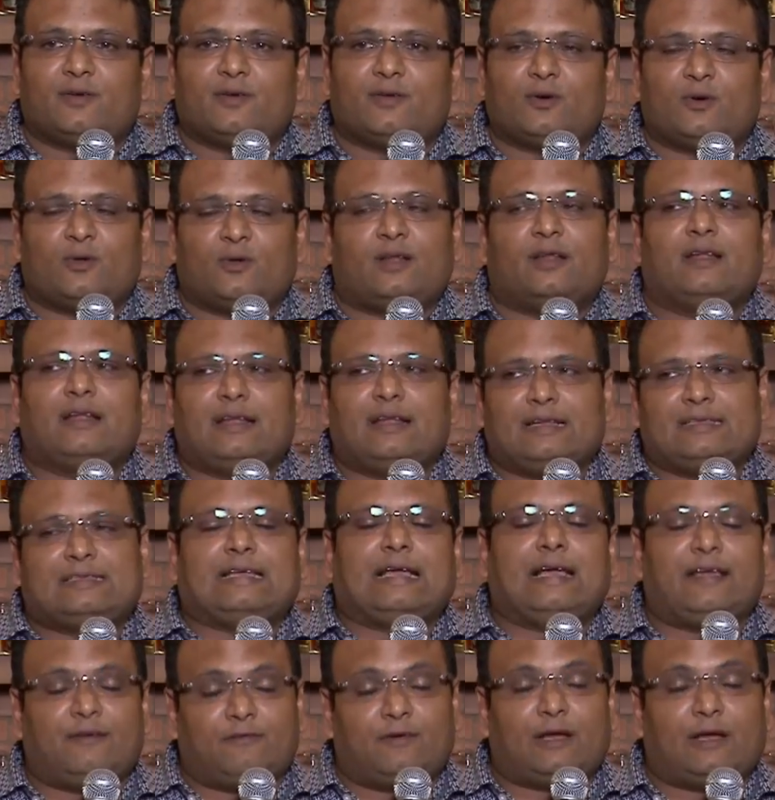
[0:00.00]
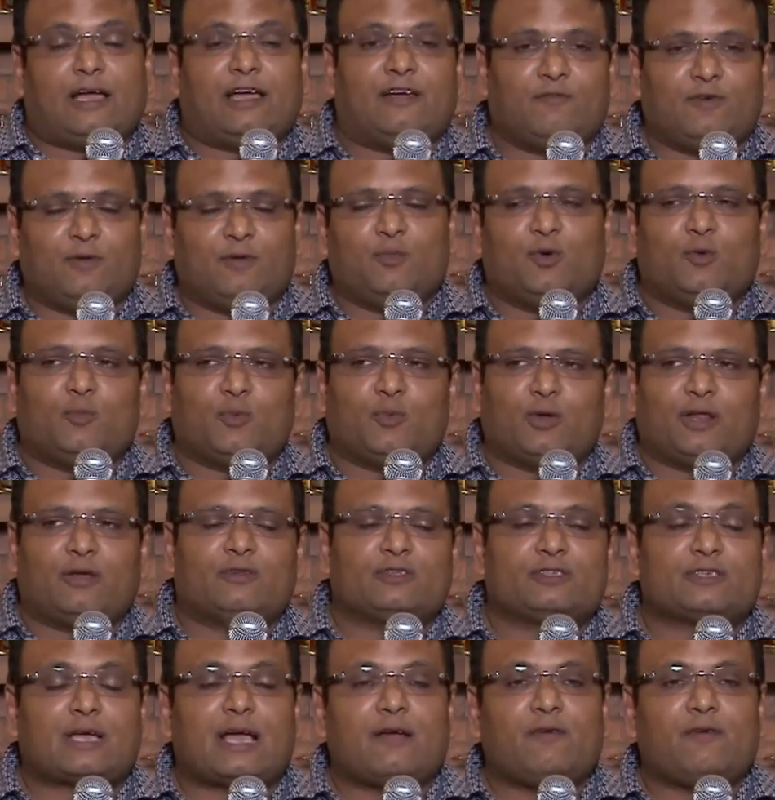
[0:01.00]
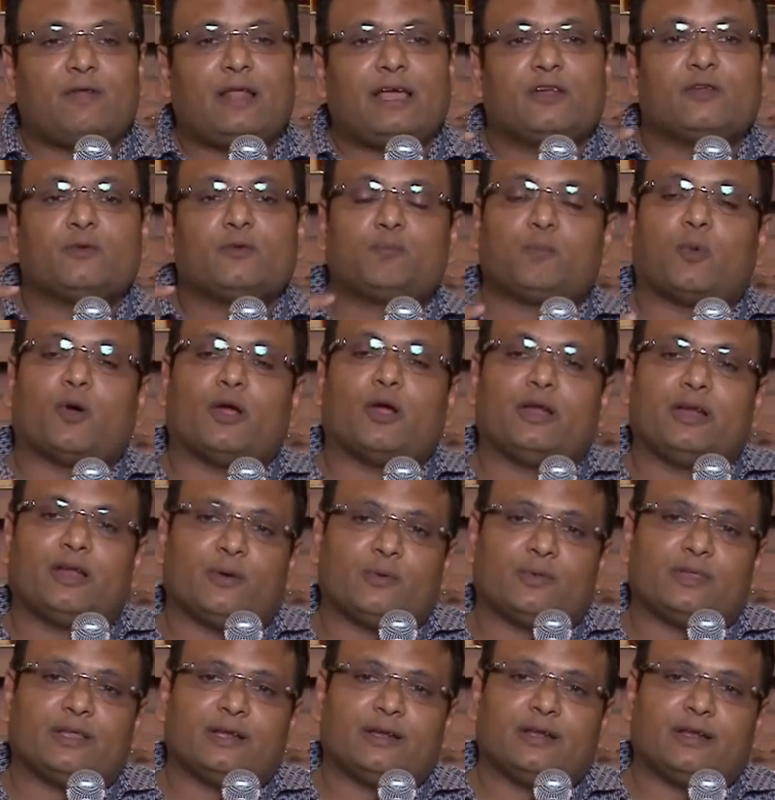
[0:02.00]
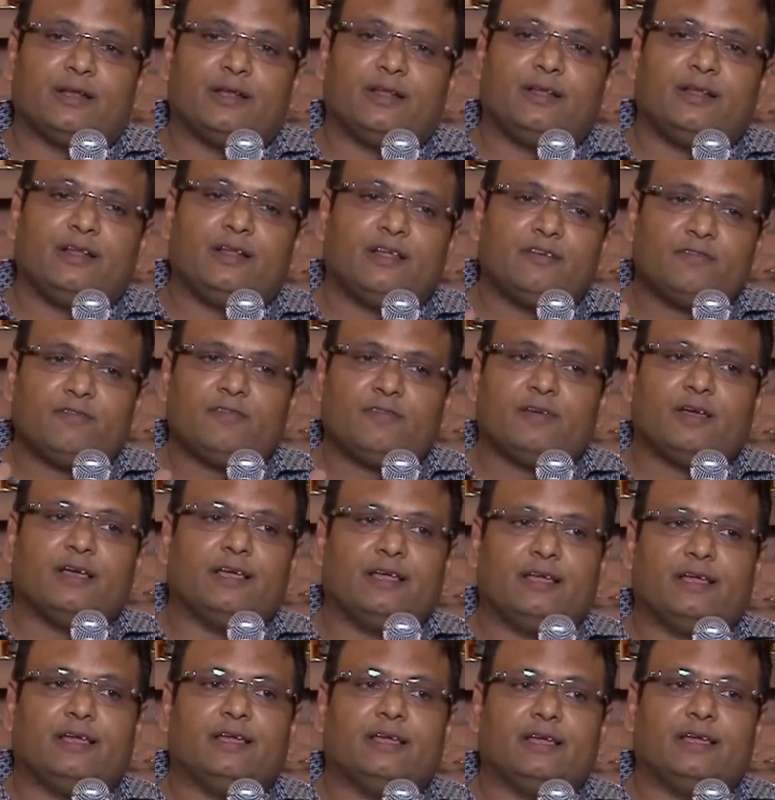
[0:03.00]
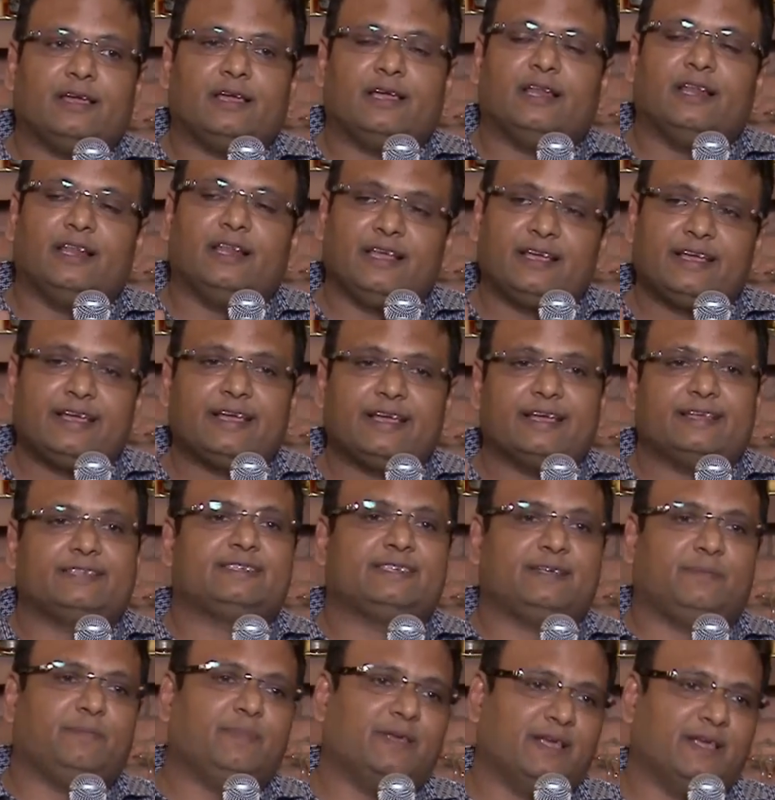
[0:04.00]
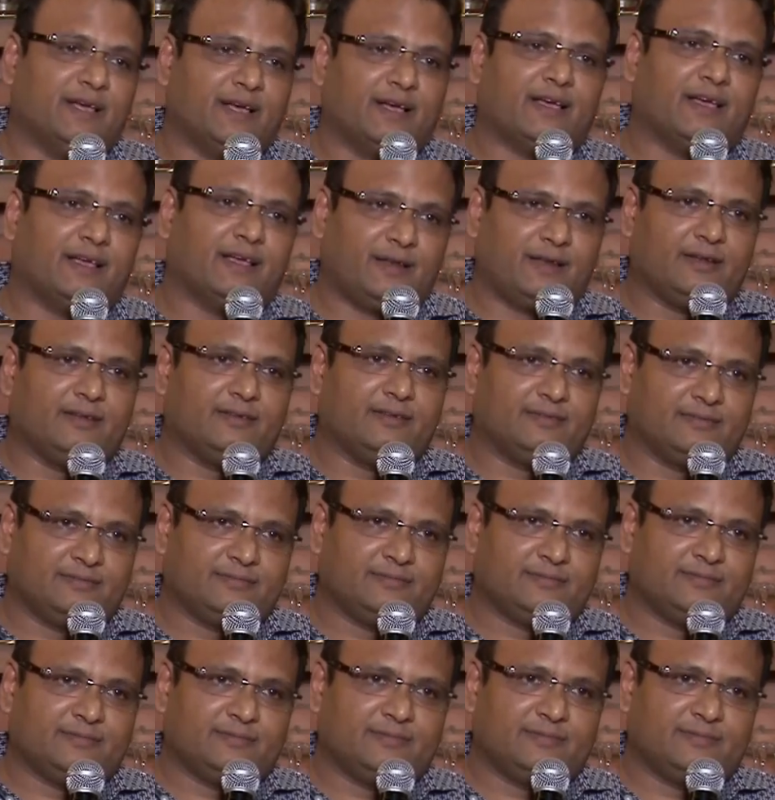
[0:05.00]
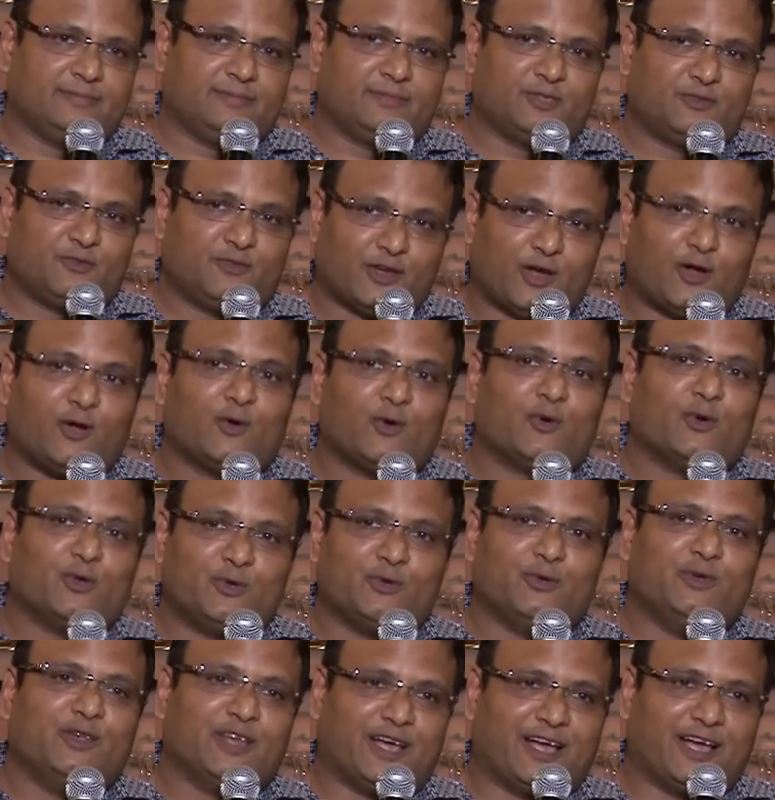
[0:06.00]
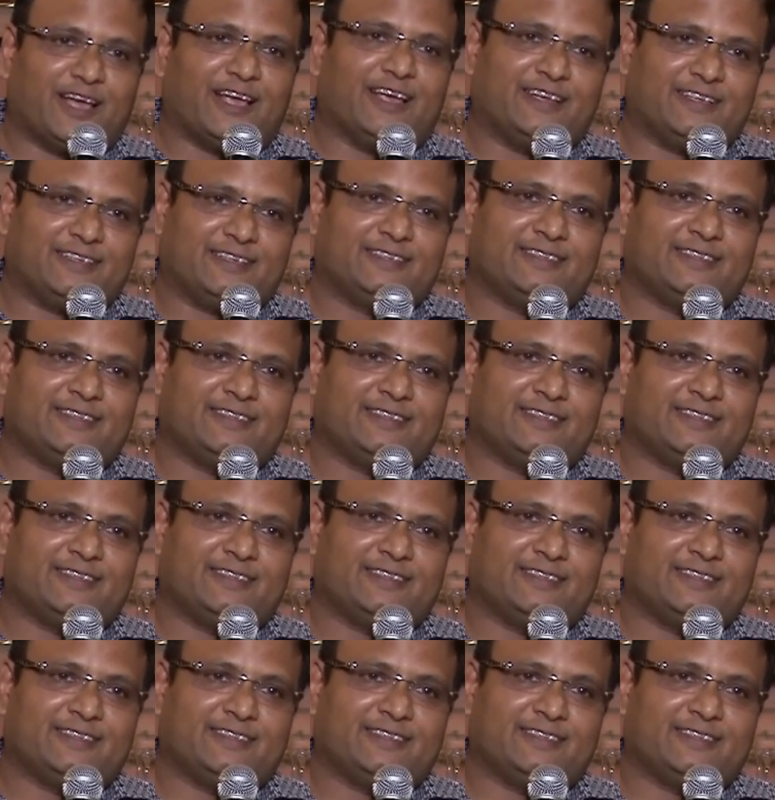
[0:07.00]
or let's say I have one more point. I would like to point out that leave a legacy behind, because we are all going to die.